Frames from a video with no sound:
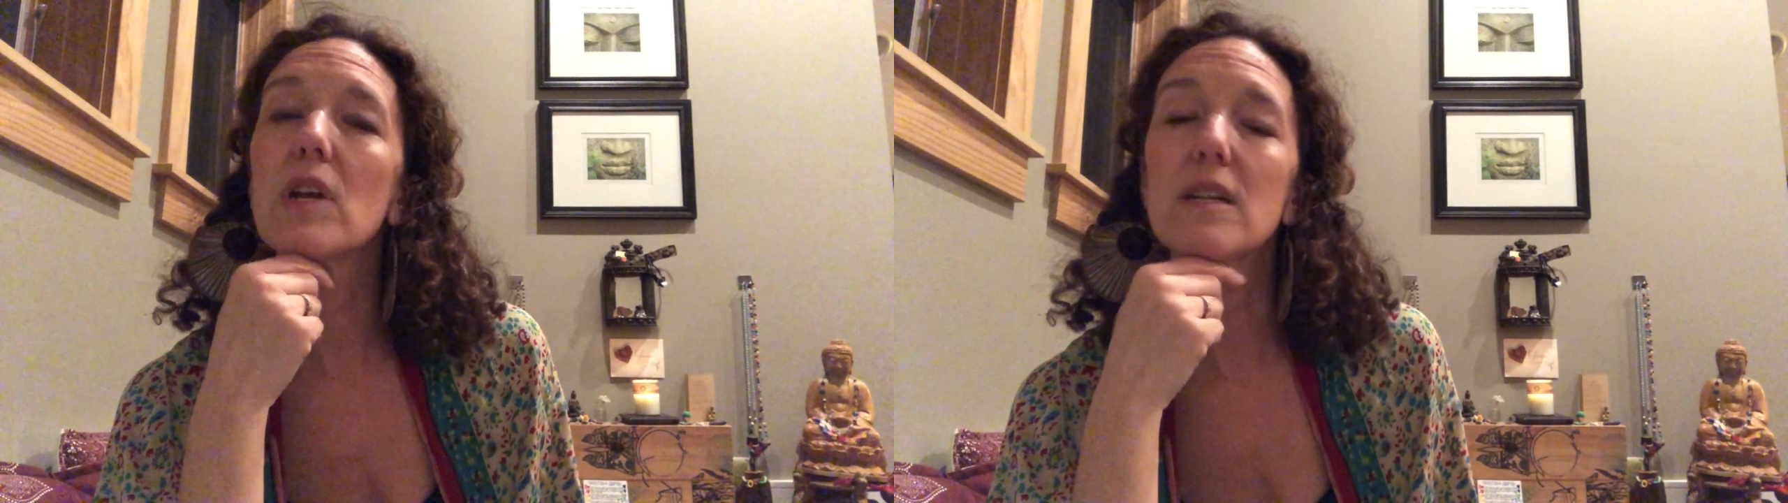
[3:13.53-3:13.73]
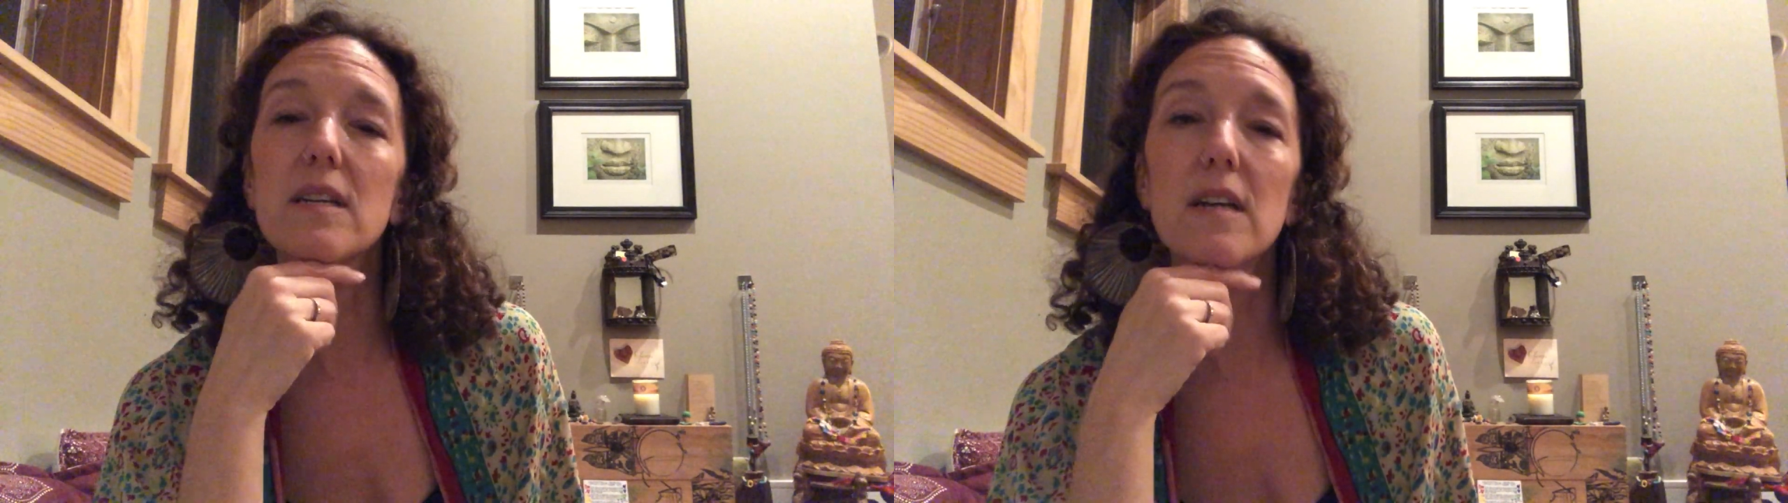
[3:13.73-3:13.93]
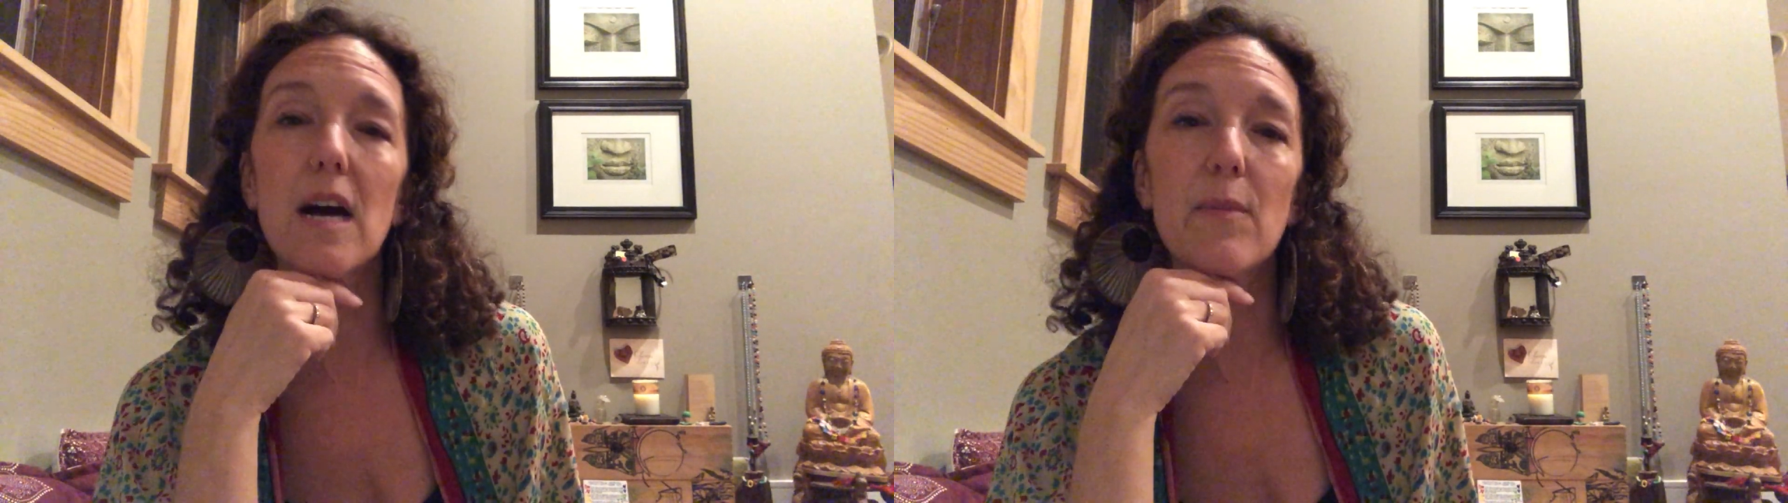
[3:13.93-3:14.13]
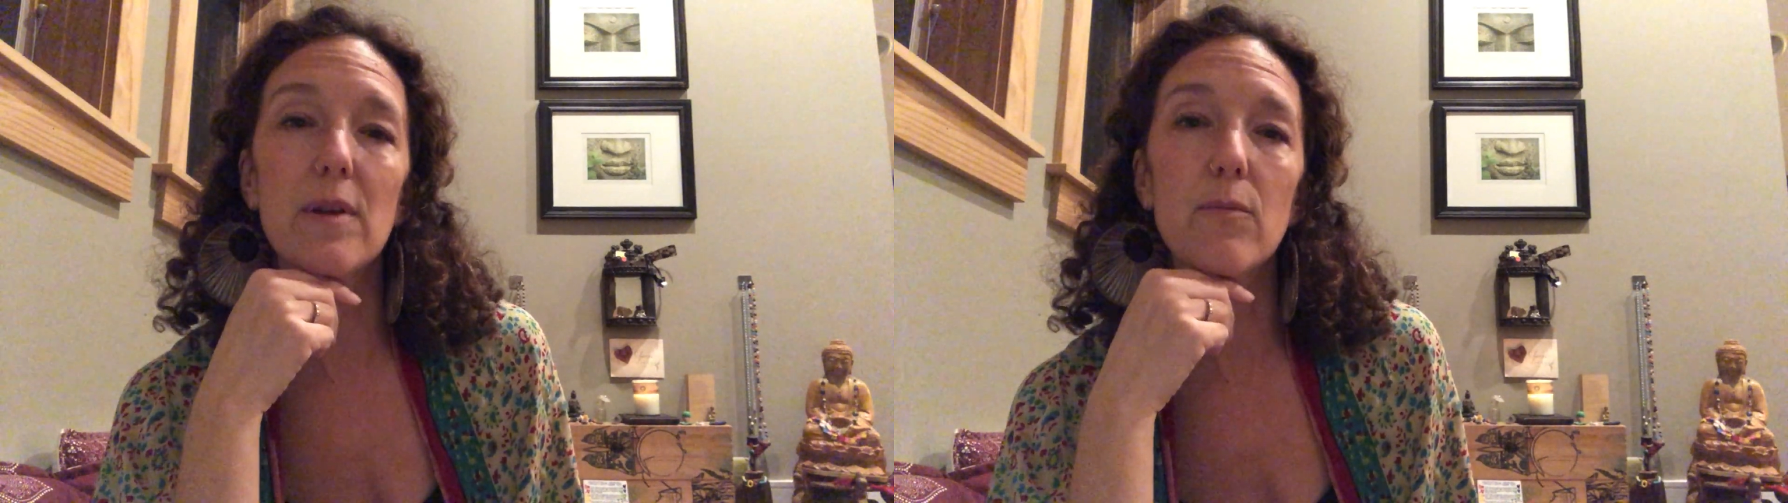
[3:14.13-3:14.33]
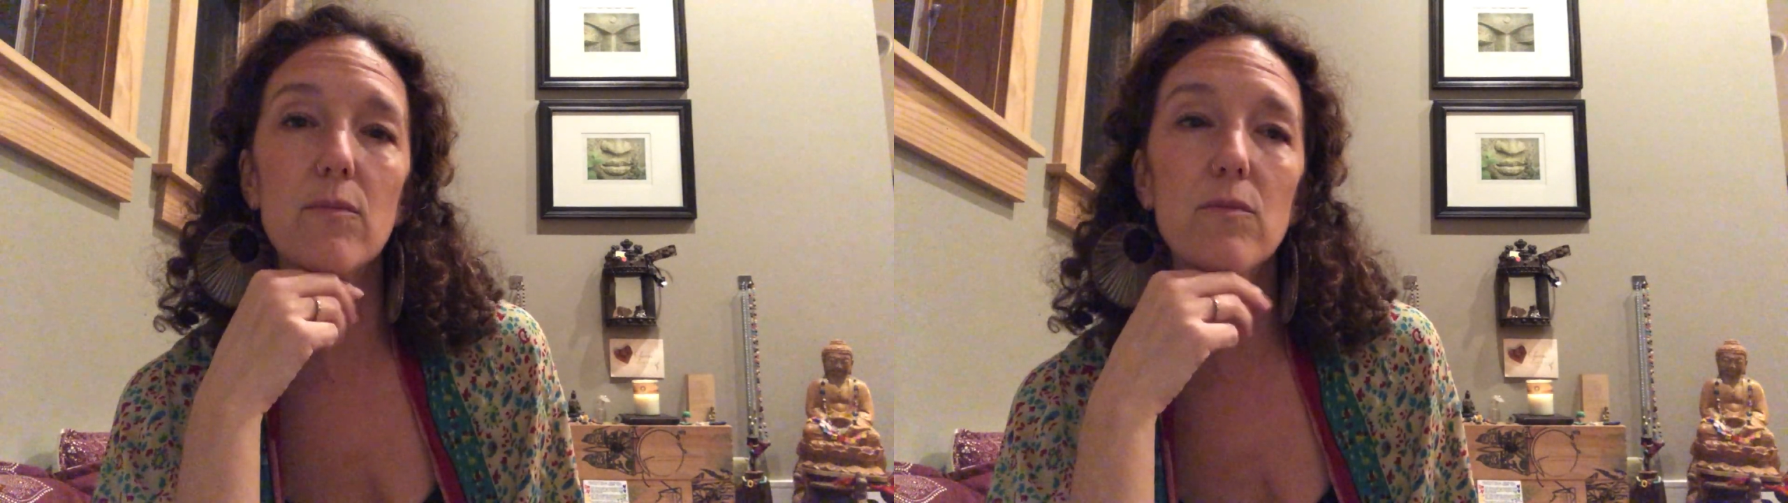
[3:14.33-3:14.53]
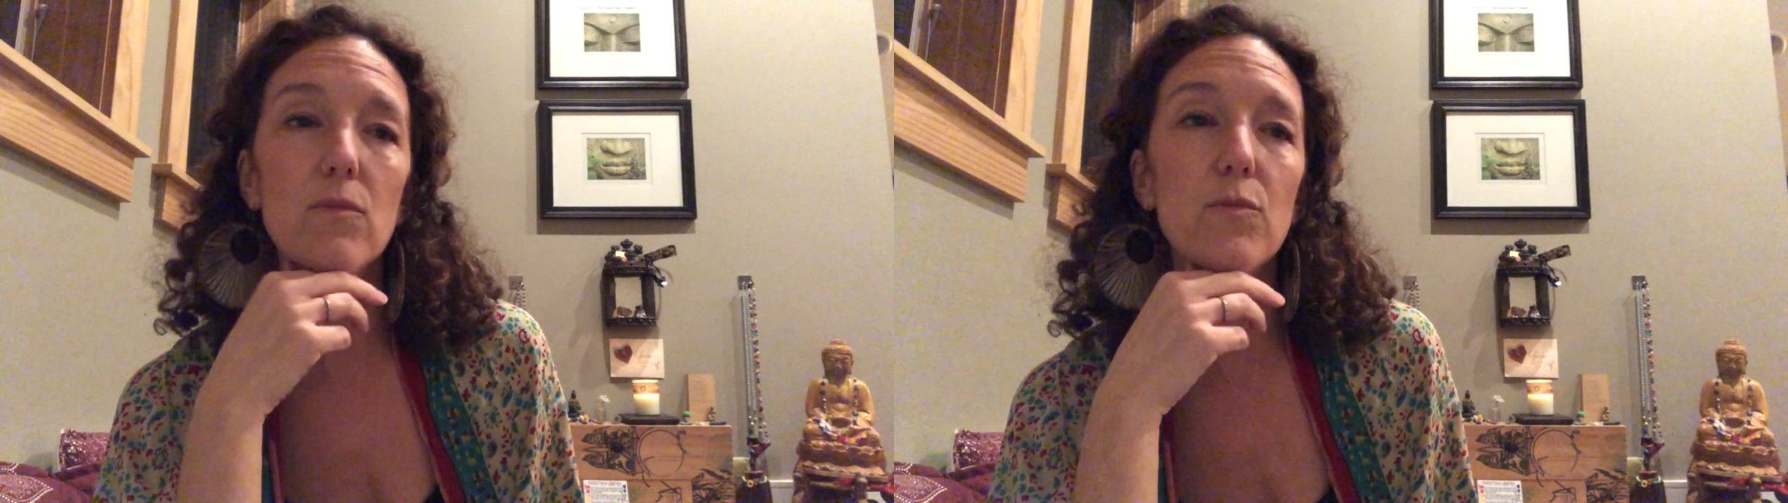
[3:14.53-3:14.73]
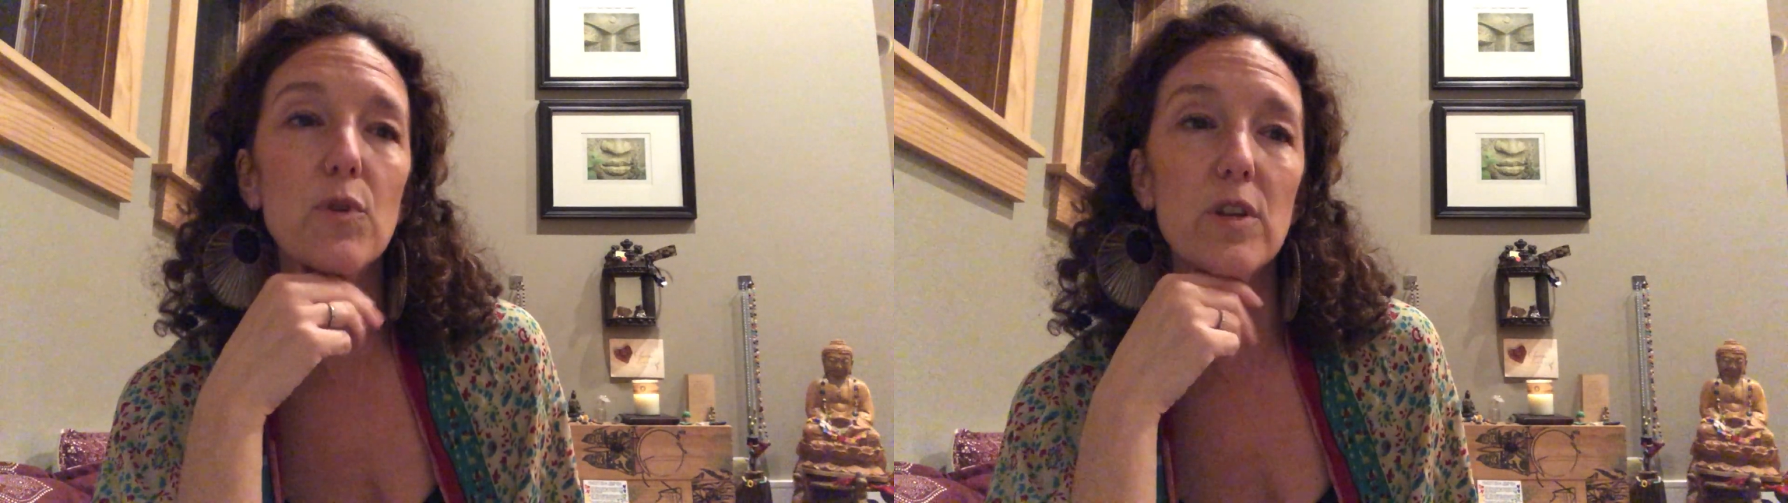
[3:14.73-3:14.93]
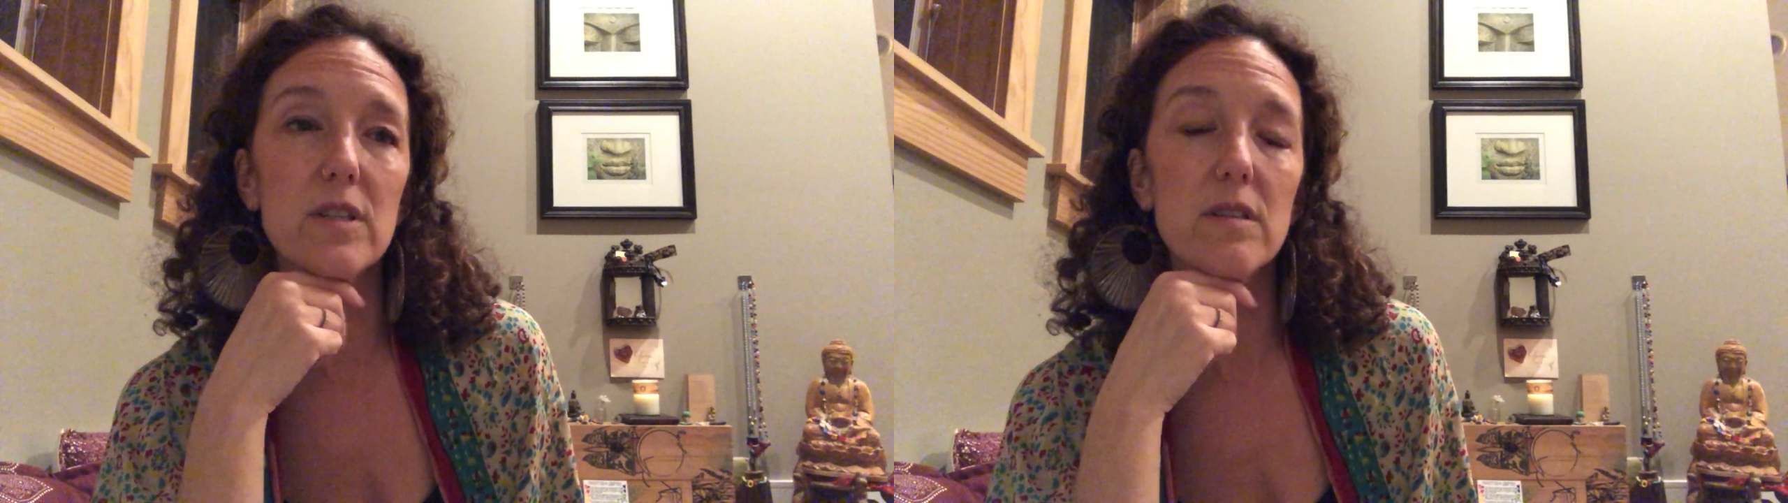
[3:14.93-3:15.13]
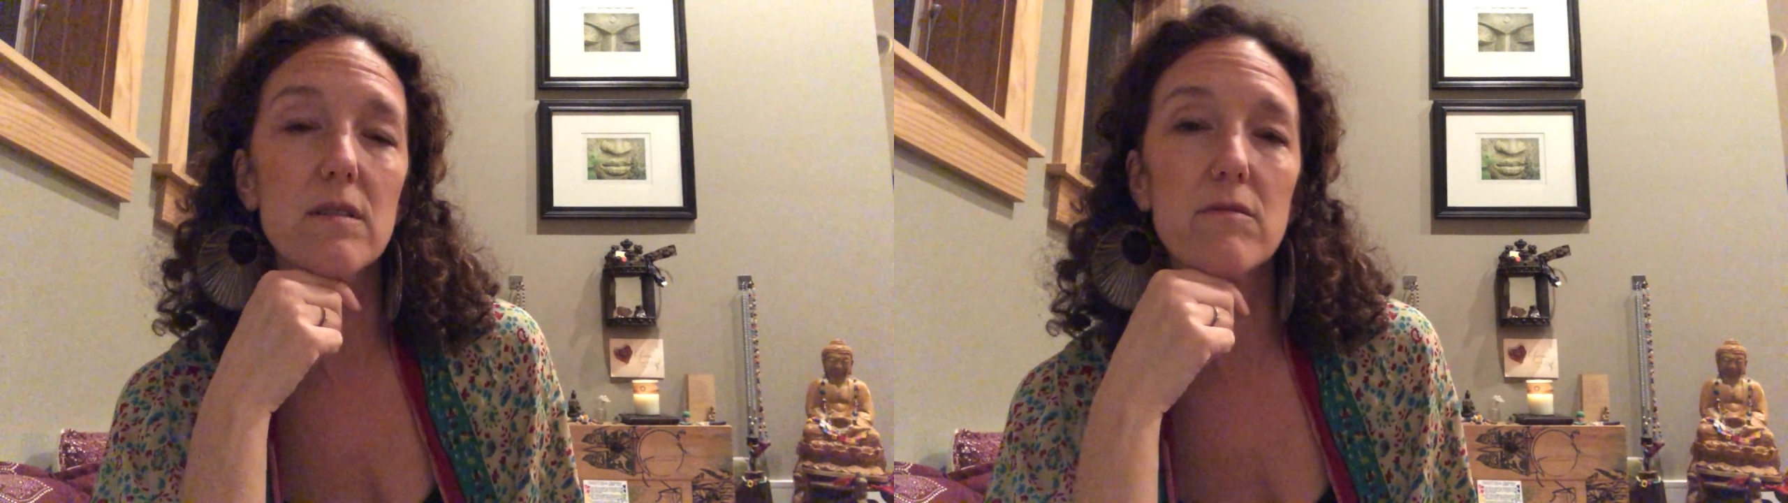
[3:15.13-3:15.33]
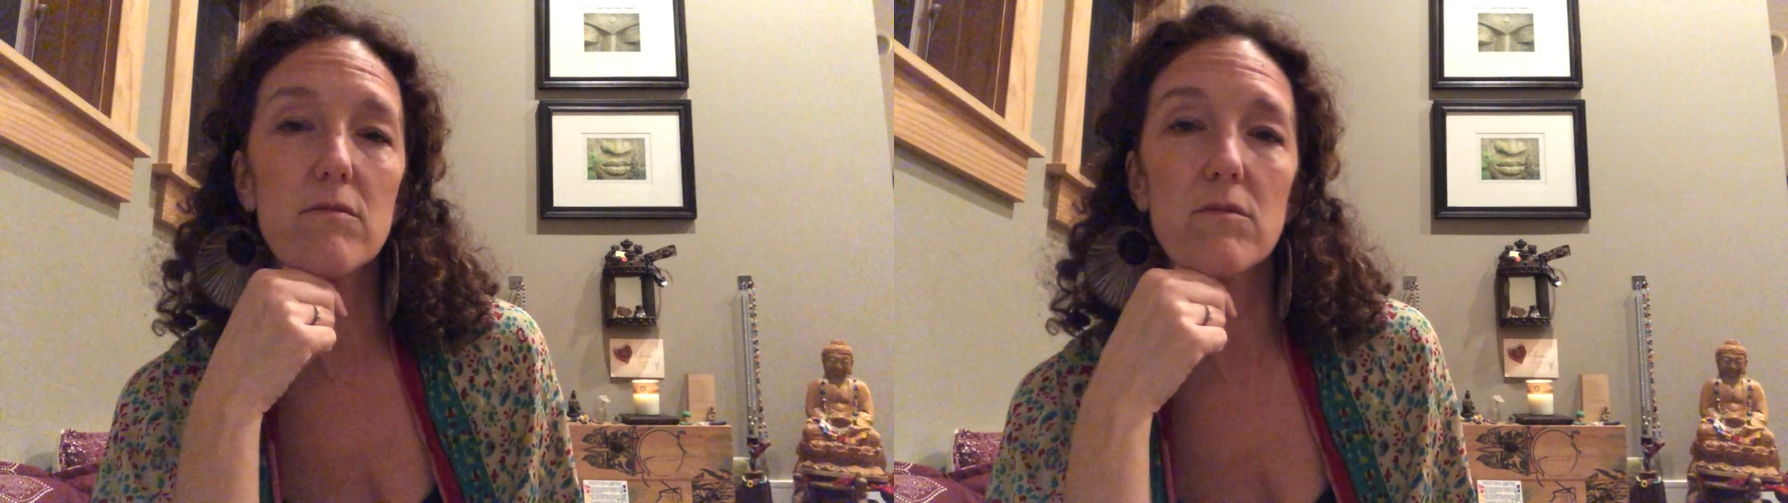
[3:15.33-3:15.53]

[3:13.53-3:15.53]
It's a common Buddhist